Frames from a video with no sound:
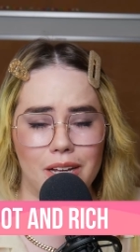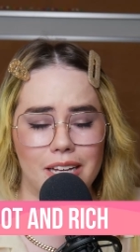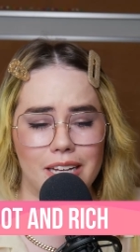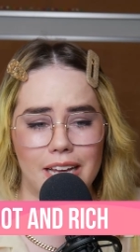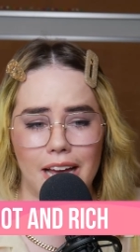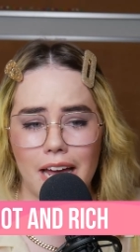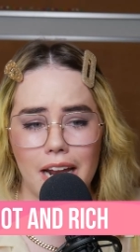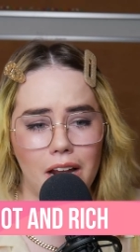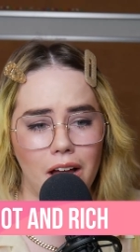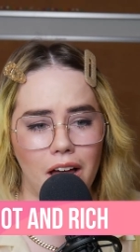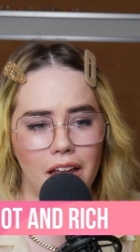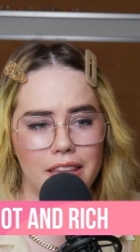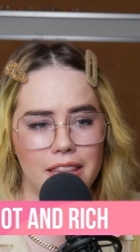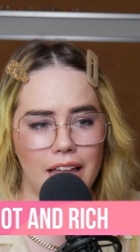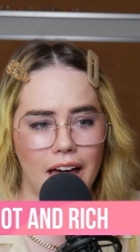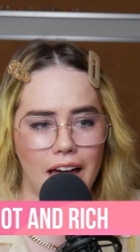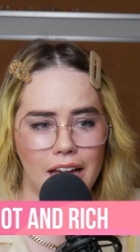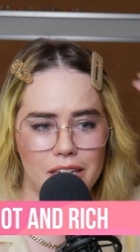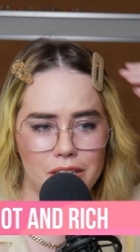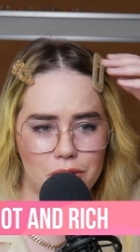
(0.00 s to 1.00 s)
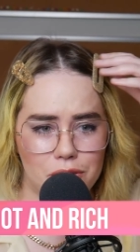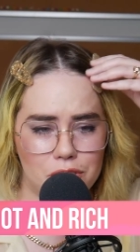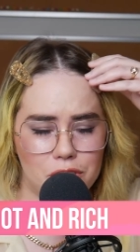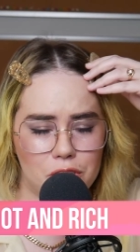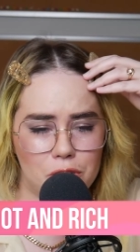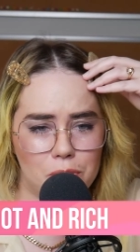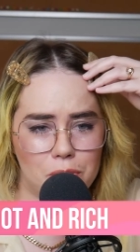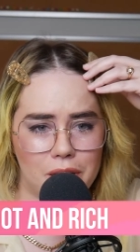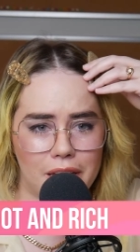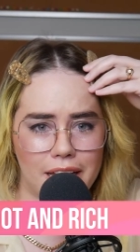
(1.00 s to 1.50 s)
get on that YouTube
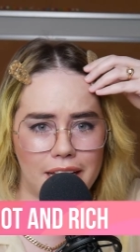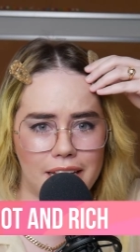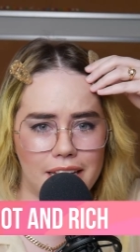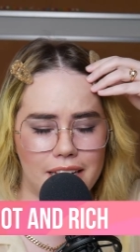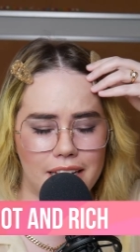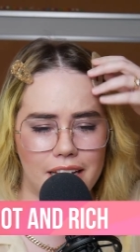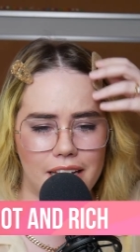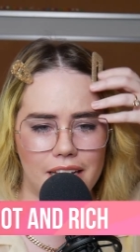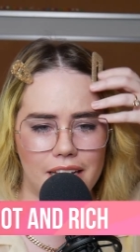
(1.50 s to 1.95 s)
that's, link. That's